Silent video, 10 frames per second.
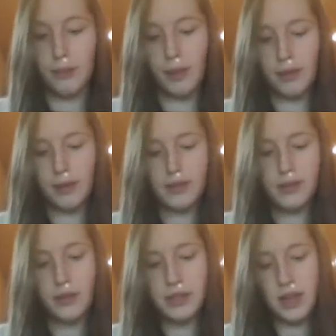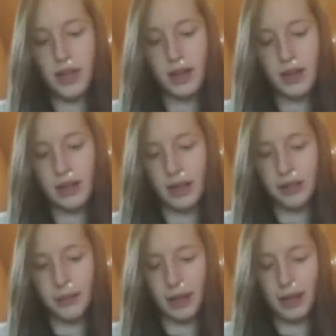But so instead I
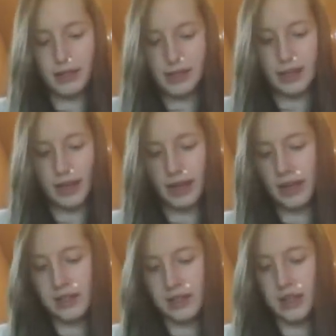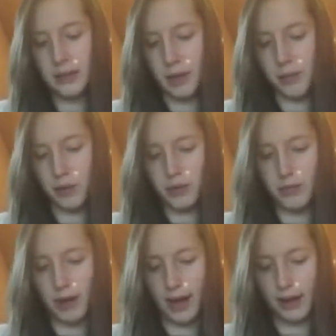held up my hands to indicate I didn't need my
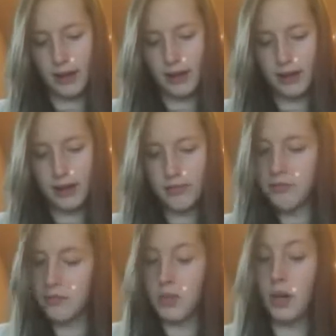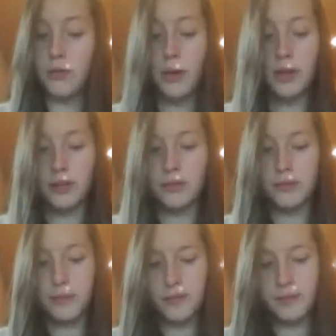portion back. Go for it.
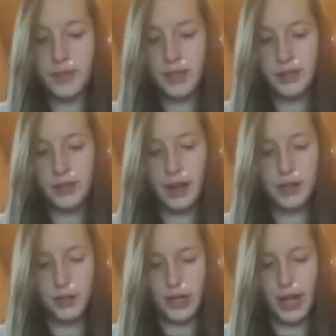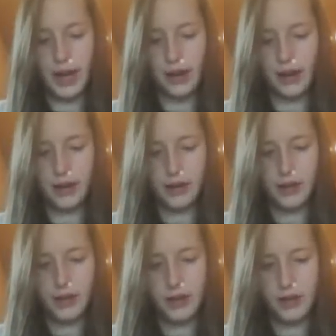Then I turned to Hal.
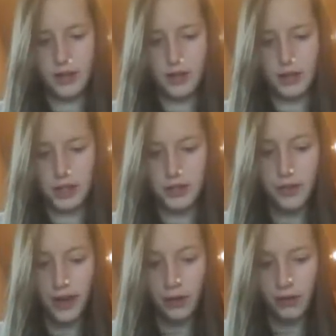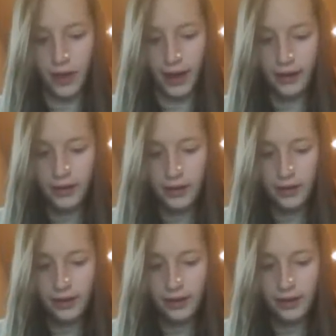Did you find her file?